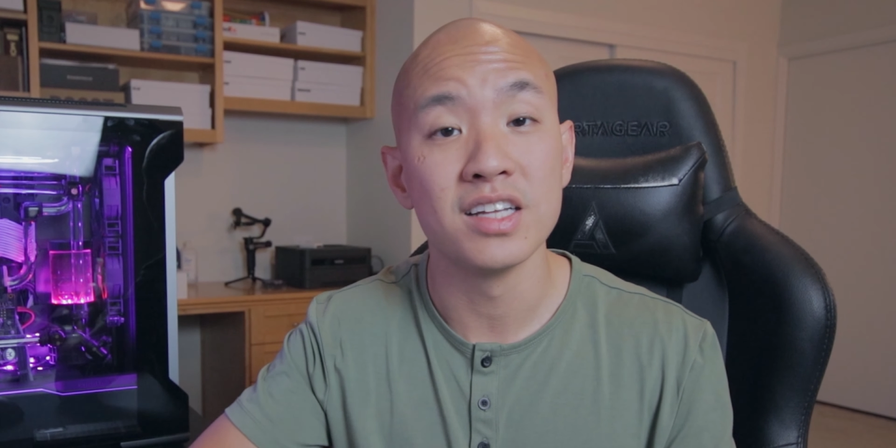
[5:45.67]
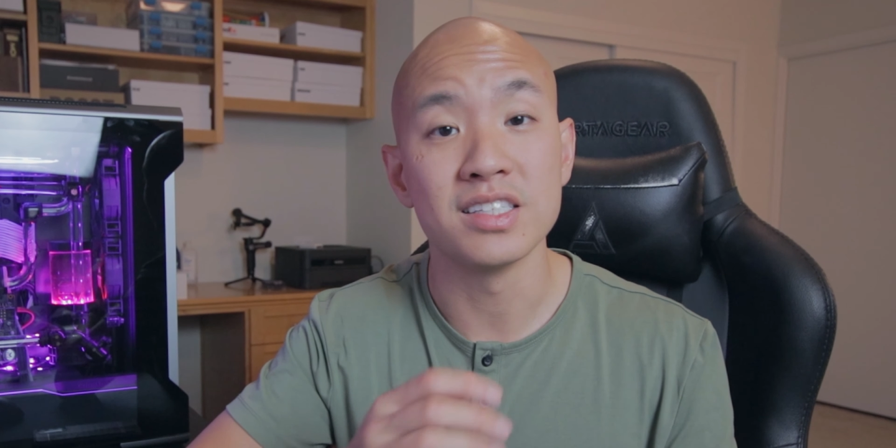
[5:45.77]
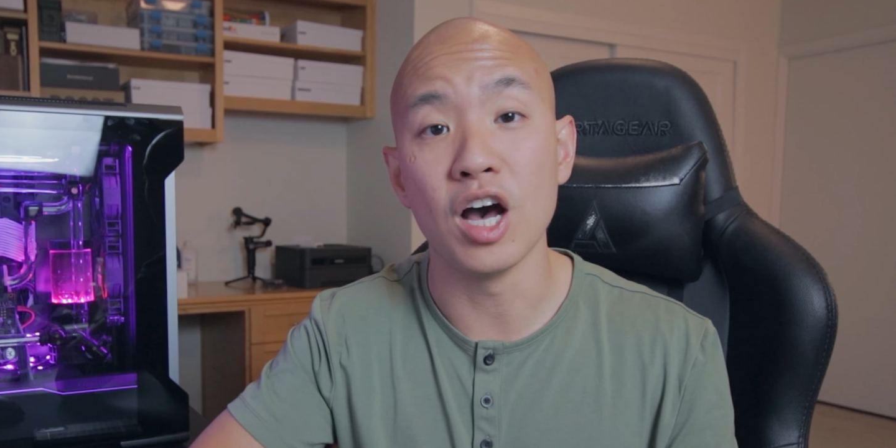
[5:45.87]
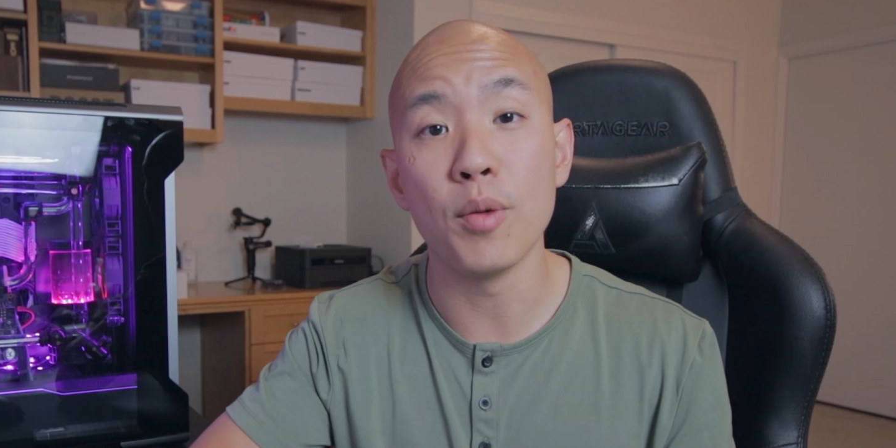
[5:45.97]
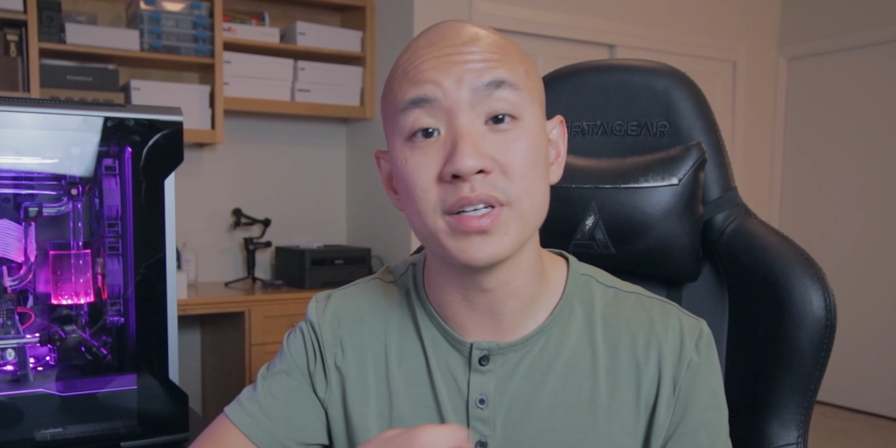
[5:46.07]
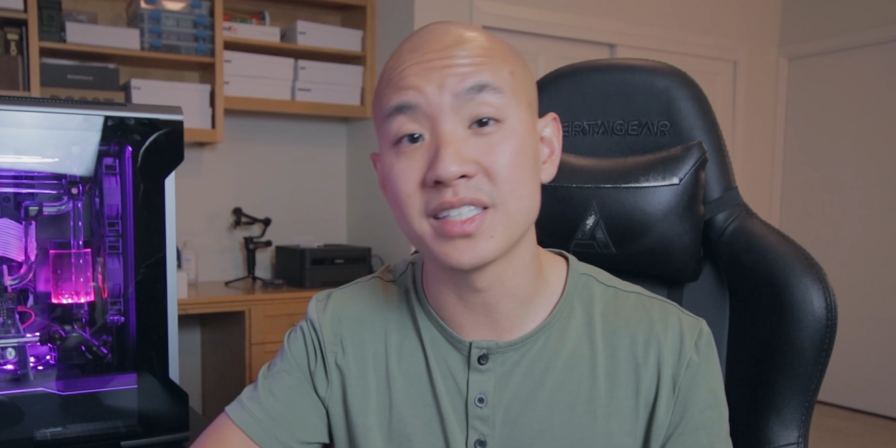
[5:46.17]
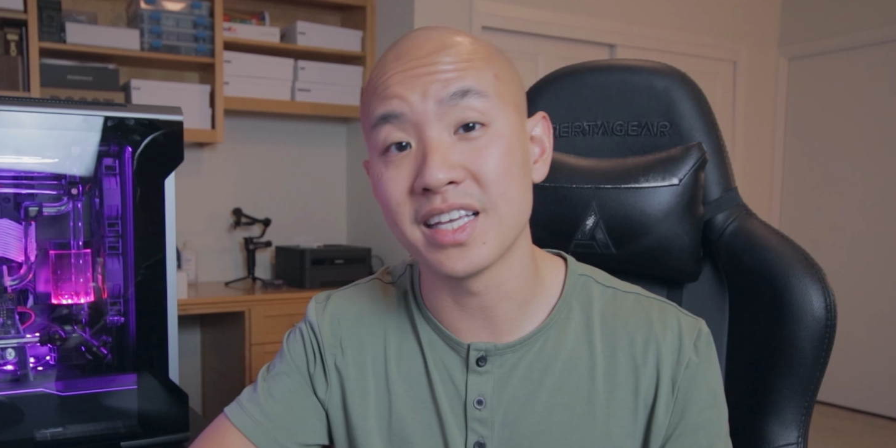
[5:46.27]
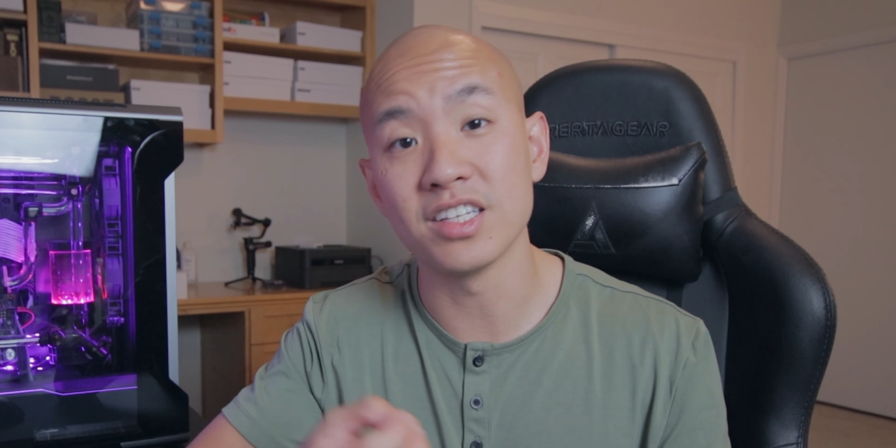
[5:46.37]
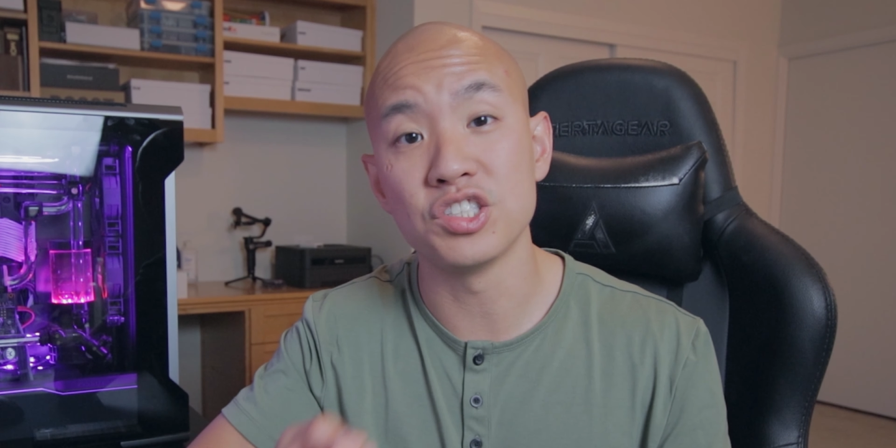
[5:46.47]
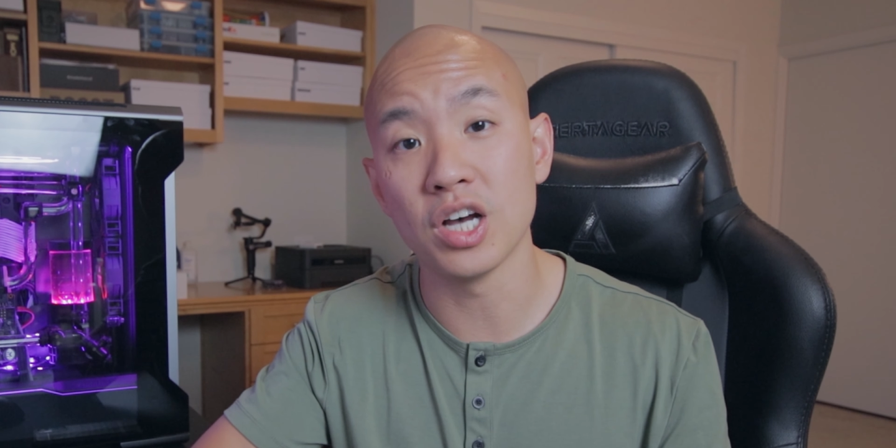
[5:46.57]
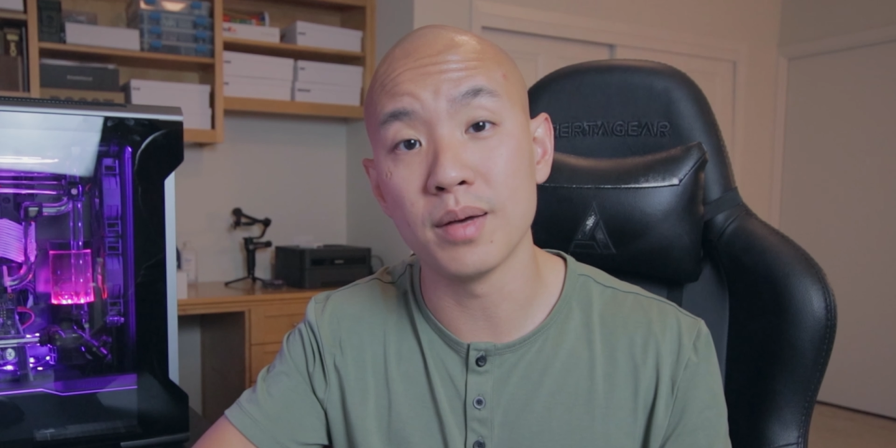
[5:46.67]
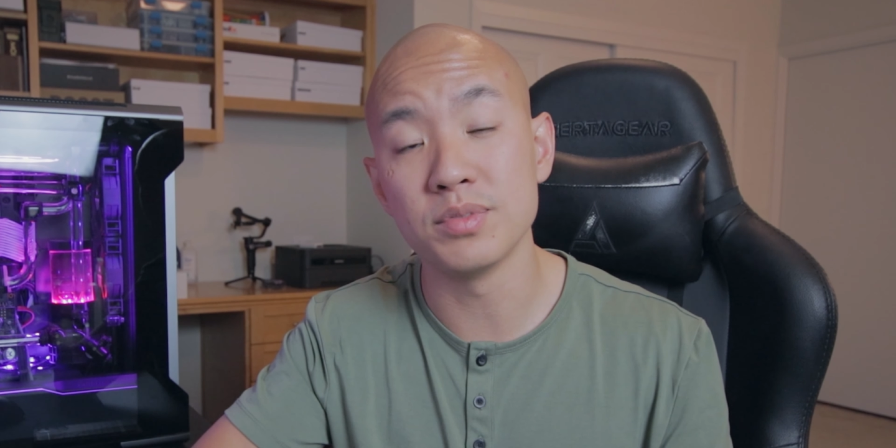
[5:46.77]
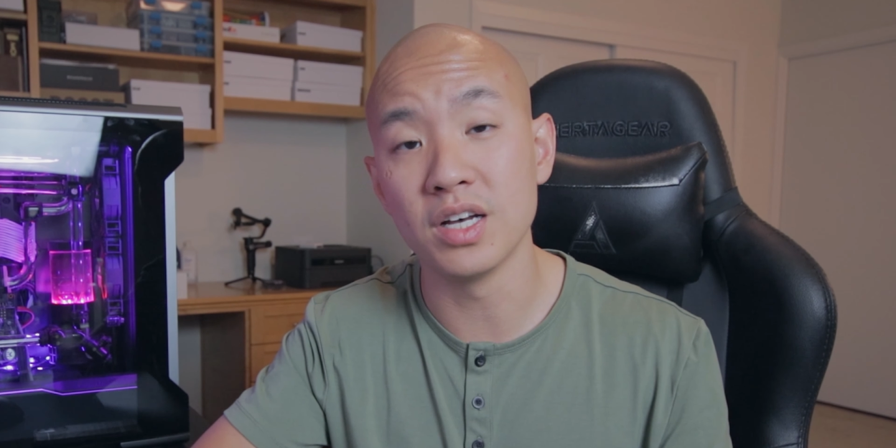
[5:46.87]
to help us get the job